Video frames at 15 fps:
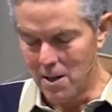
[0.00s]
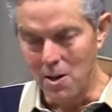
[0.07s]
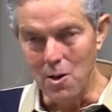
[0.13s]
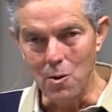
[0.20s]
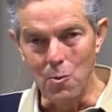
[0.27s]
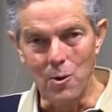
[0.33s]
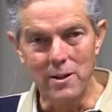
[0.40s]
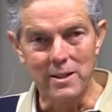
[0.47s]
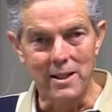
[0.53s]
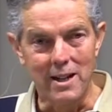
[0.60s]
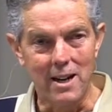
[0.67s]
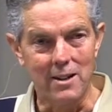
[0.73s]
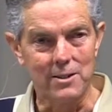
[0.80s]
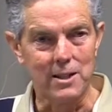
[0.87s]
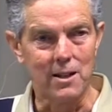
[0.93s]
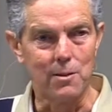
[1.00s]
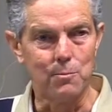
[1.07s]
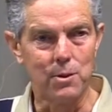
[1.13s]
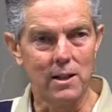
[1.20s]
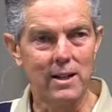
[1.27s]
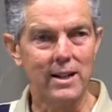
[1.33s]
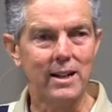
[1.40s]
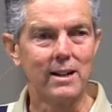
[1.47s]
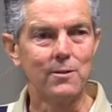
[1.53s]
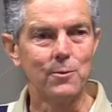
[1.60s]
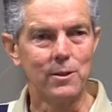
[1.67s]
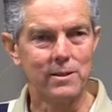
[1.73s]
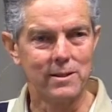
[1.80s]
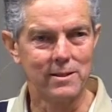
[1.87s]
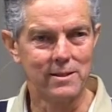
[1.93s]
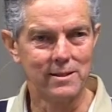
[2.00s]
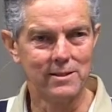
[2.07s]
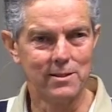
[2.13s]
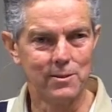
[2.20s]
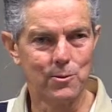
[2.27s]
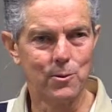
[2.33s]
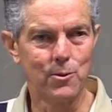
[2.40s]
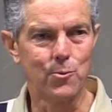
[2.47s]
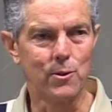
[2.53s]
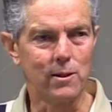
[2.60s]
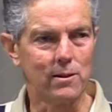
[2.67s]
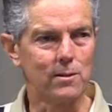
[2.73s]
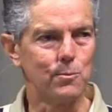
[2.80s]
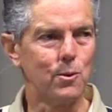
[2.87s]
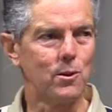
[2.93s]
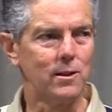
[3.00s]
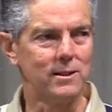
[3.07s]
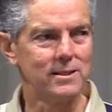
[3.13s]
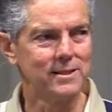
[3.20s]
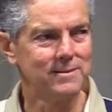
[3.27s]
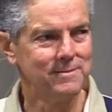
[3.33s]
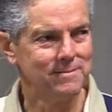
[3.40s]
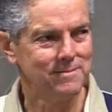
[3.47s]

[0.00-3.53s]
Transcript: One day, I was out playing with one of their boys,